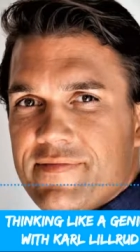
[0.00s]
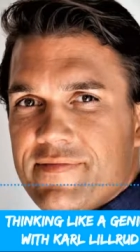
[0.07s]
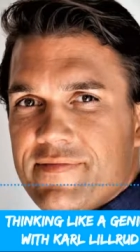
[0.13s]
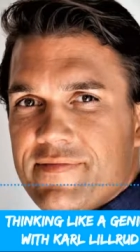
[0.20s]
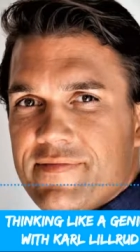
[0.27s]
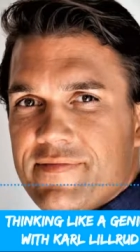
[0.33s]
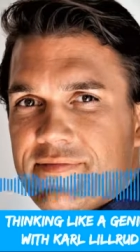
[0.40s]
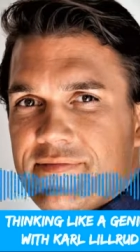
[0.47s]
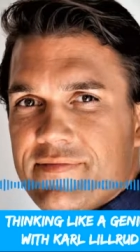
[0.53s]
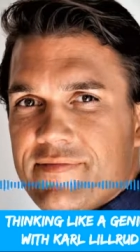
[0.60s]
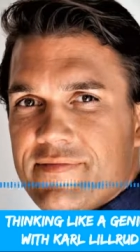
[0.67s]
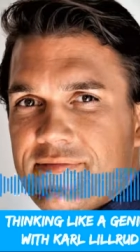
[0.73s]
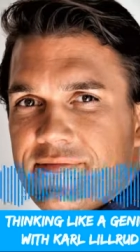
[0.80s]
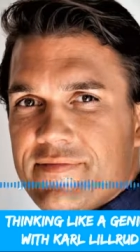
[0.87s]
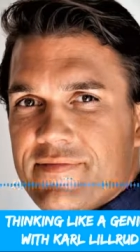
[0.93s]
or is it
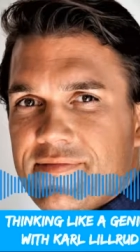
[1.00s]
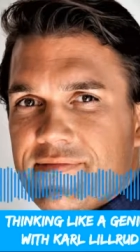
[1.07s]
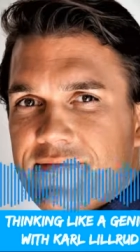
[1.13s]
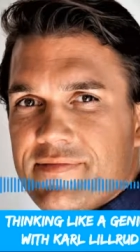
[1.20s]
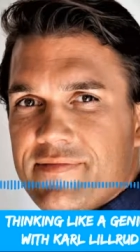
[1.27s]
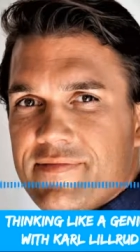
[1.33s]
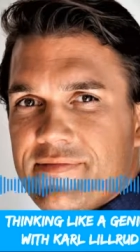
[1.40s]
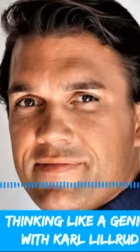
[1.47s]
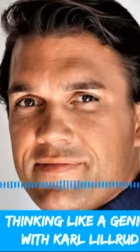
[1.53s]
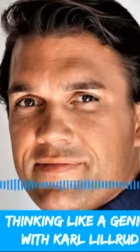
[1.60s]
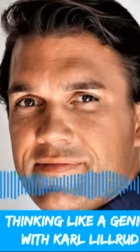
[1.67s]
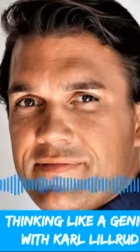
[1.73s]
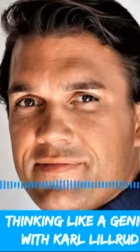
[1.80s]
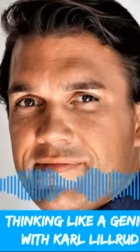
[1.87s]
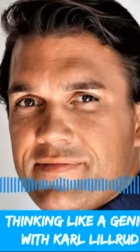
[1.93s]
something else that uh,
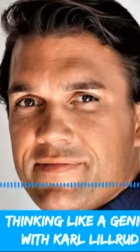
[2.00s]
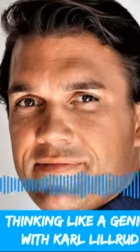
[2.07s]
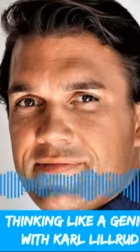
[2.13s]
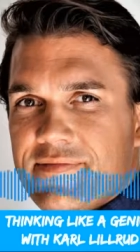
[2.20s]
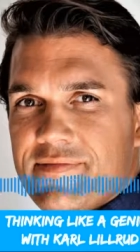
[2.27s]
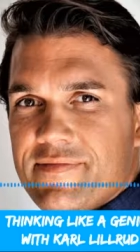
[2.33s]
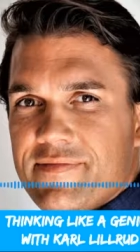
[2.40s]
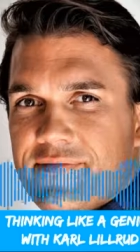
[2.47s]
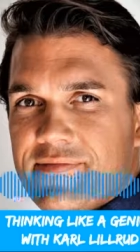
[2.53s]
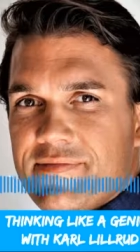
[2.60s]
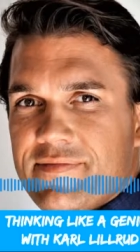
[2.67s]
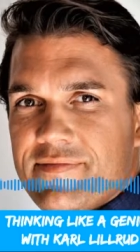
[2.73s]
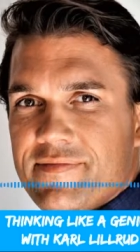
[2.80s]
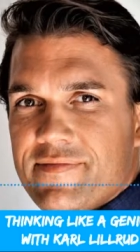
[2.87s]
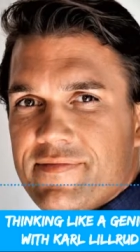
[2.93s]
that we are
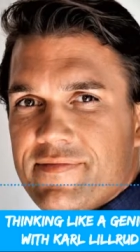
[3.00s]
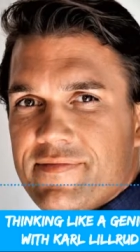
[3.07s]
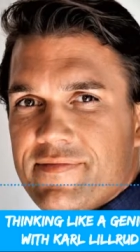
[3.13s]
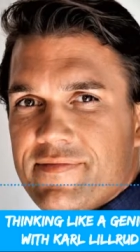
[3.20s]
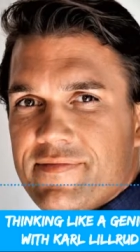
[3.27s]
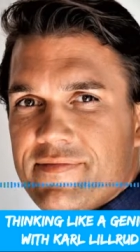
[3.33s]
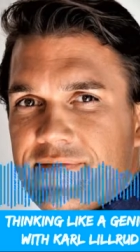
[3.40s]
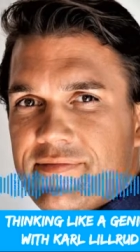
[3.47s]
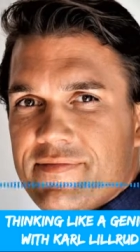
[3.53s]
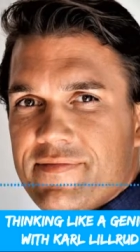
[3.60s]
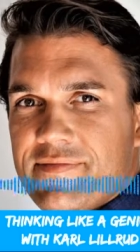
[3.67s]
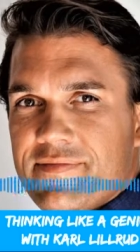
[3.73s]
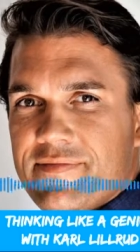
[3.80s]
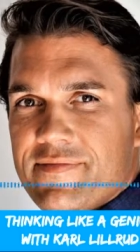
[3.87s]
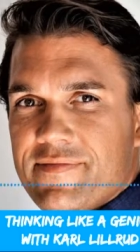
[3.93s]
told should
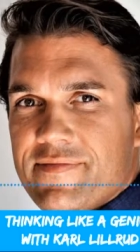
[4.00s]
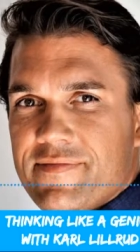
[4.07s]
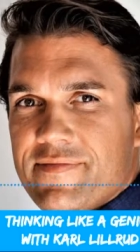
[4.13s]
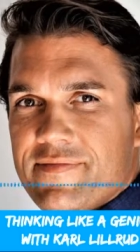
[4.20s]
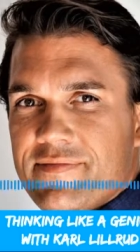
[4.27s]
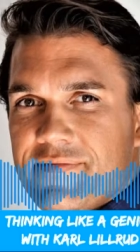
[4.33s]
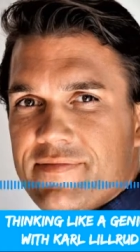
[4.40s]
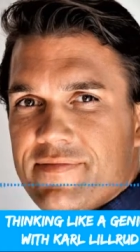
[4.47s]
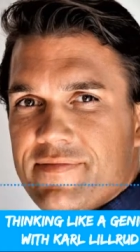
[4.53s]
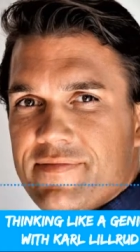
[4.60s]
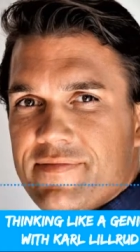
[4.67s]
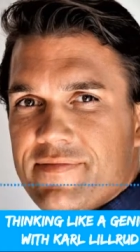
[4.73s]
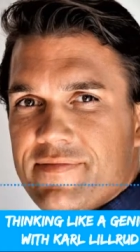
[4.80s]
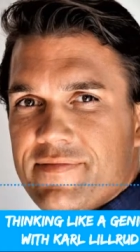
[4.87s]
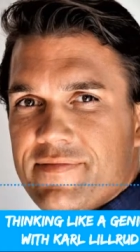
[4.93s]
be not
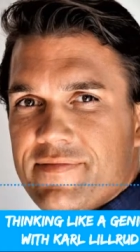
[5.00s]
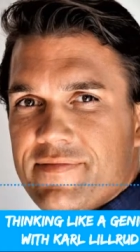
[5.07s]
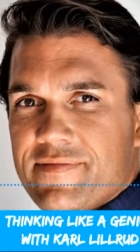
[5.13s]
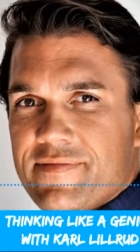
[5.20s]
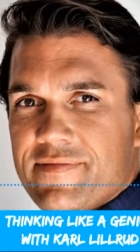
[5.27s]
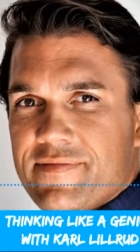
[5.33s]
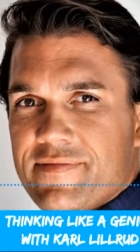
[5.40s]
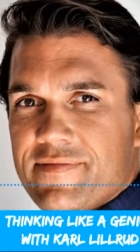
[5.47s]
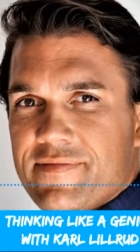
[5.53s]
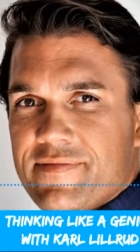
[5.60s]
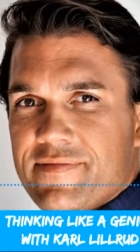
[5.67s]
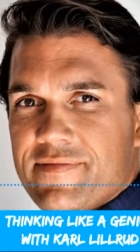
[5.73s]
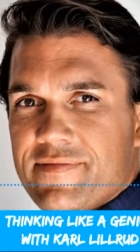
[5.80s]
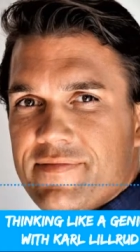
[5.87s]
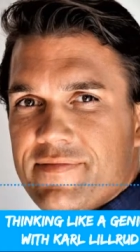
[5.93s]

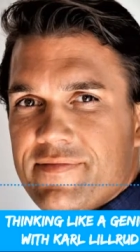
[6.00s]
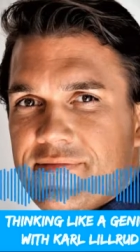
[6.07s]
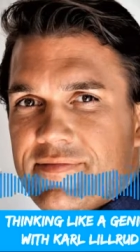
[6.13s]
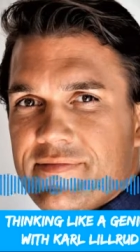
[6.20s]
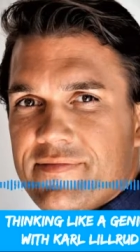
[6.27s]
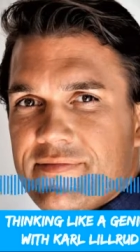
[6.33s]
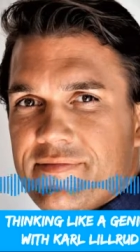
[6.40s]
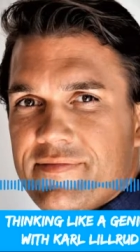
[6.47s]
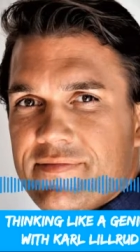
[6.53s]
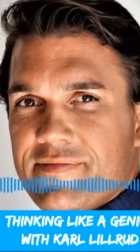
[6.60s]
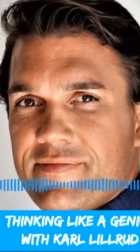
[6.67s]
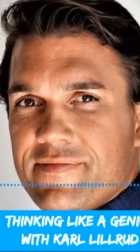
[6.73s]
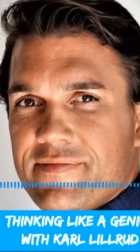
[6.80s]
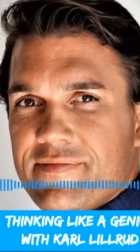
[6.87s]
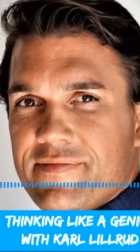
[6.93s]
as easy
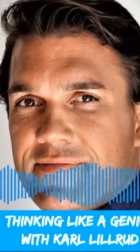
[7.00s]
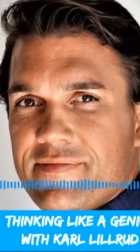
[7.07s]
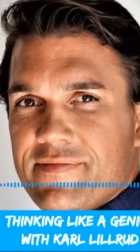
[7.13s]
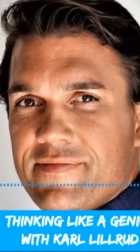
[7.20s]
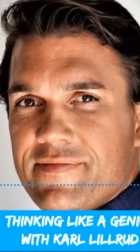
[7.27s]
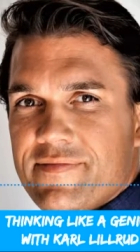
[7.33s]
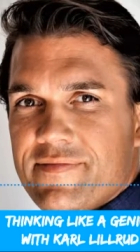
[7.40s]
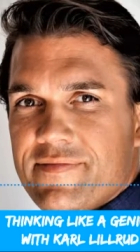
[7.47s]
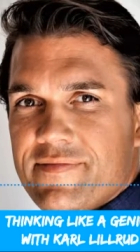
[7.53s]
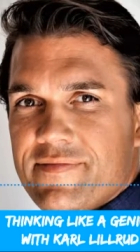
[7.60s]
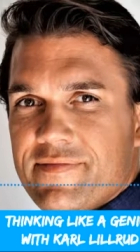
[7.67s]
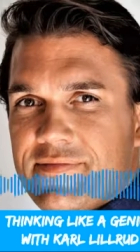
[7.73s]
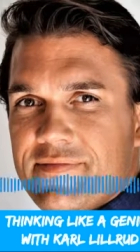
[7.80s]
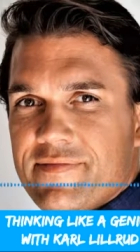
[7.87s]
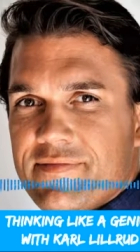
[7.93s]
to do
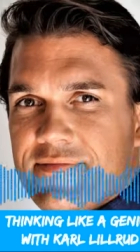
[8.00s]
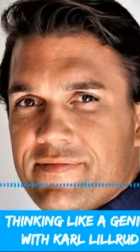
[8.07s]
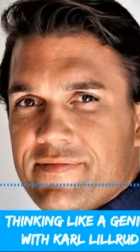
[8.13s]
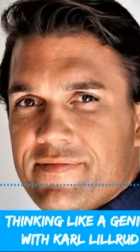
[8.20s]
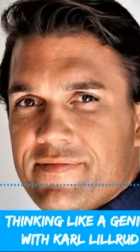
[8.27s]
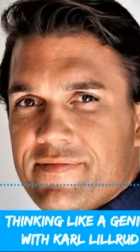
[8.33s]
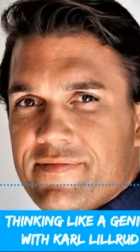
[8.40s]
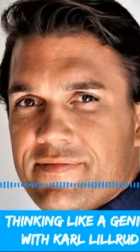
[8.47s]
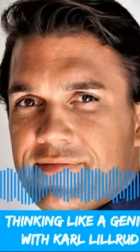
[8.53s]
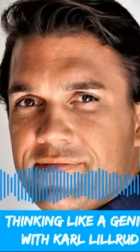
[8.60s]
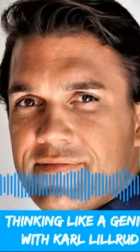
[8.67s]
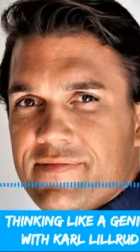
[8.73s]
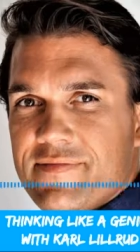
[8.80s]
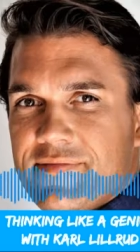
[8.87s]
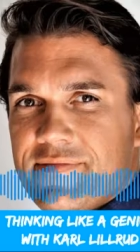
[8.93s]
and if uh,
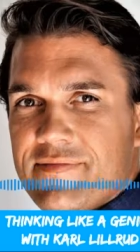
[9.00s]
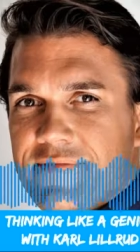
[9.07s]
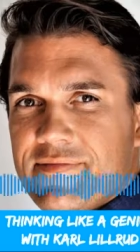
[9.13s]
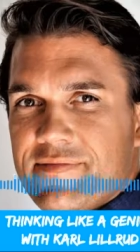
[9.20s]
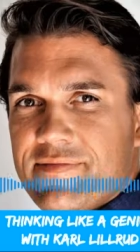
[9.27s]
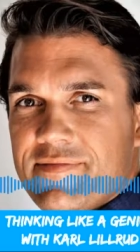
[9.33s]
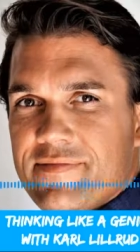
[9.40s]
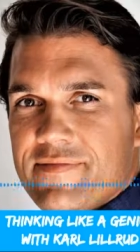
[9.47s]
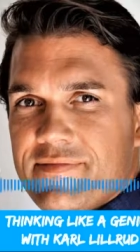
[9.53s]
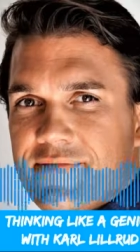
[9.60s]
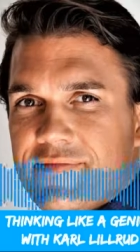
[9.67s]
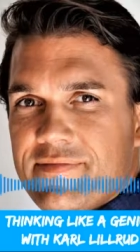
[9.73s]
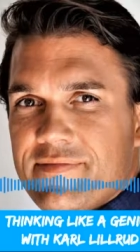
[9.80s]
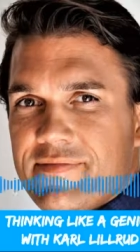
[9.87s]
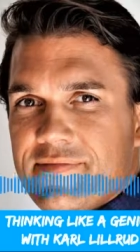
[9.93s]
when we
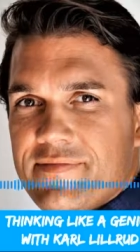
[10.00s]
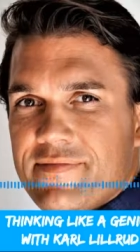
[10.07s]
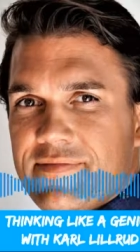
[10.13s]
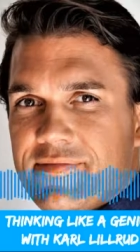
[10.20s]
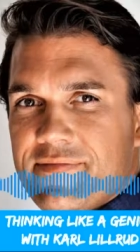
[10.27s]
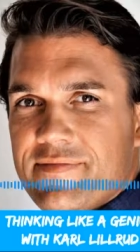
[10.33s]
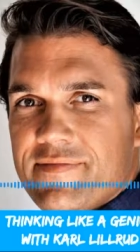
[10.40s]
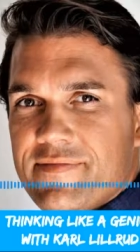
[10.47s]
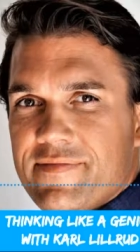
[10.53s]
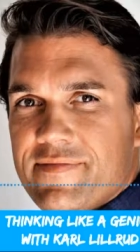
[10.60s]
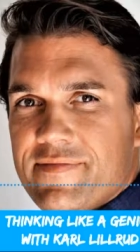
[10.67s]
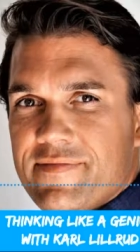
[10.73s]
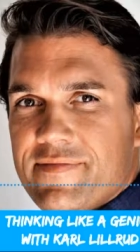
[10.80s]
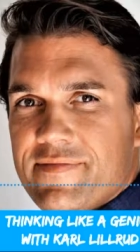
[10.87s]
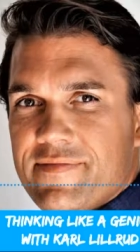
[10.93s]
find that element
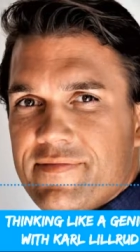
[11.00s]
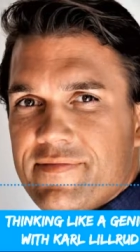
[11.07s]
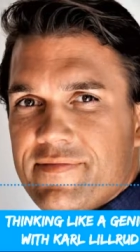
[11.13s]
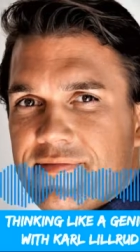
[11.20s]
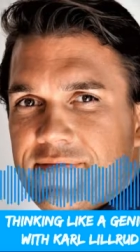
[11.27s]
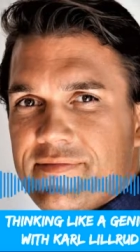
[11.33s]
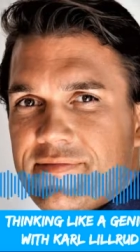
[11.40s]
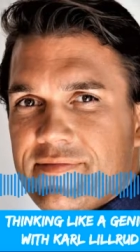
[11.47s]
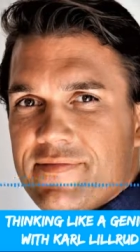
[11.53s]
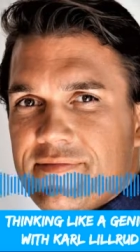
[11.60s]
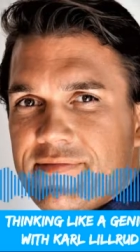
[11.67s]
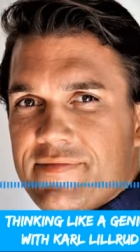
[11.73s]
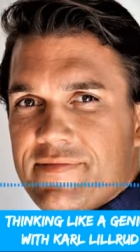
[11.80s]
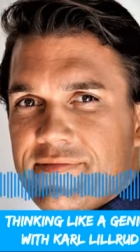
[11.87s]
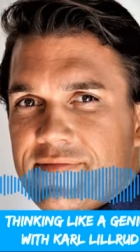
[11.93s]
then we
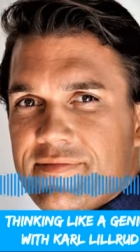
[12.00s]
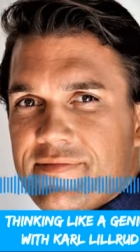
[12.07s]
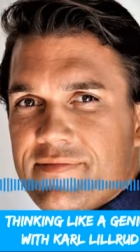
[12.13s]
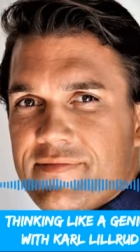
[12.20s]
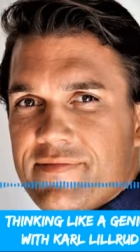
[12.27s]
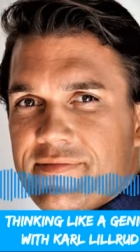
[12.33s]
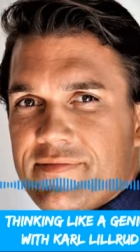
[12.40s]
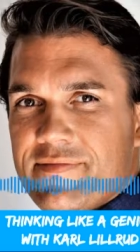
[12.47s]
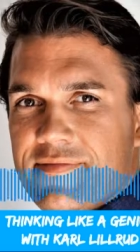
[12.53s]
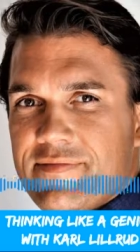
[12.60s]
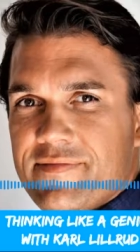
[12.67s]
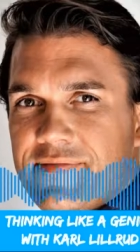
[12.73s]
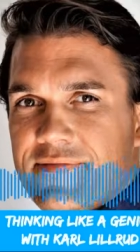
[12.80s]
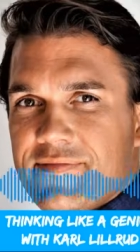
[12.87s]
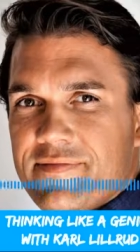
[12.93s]
break that into as
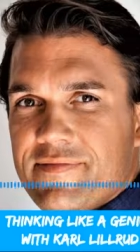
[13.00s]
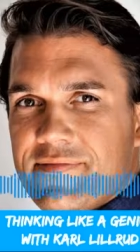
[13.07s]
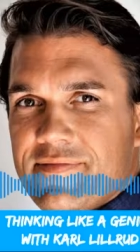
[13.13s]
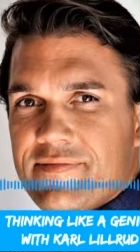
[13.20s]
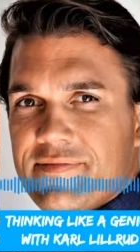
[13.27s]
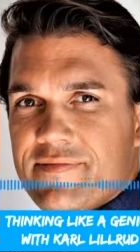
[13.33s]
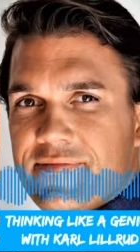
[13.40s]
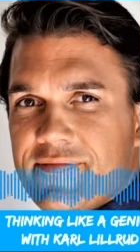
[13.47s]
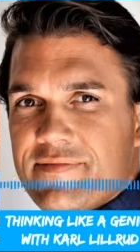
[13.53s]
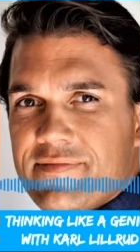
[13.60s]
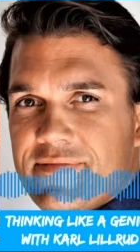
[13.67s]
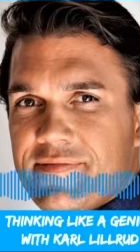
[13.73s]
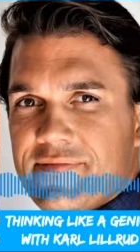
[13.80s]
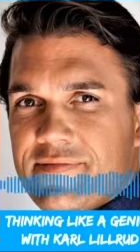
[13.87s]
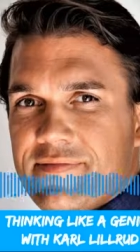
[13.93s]
many pieces as
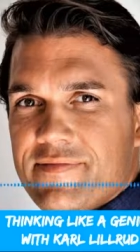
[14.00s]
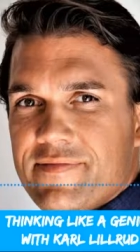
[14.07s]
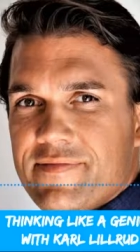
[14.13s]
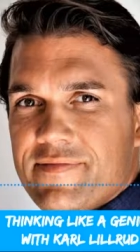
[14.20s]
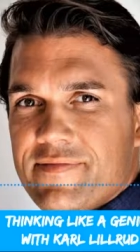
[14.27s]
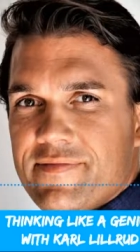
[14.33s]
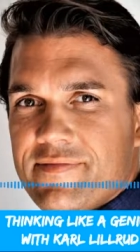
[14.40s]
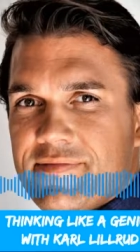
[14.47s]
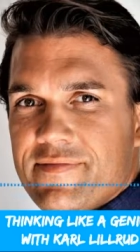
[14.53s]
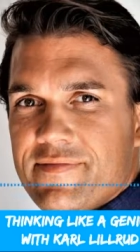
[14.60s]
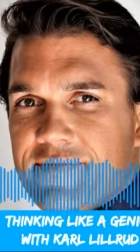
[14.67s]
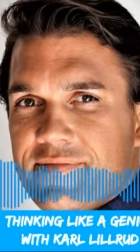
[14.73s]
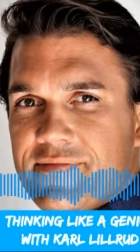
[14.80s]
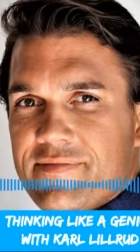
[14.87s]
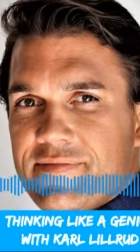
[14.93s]
needed to
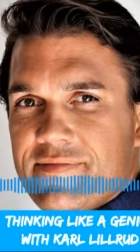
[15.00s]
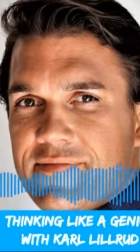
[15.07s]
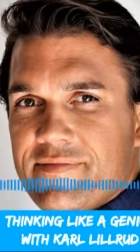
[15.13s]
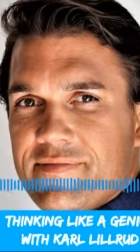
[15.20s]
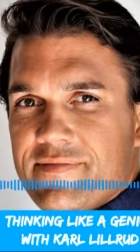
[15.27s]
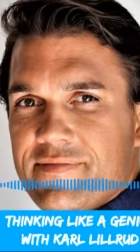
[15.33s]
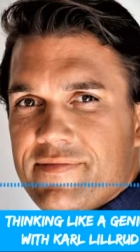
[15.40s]
find the solution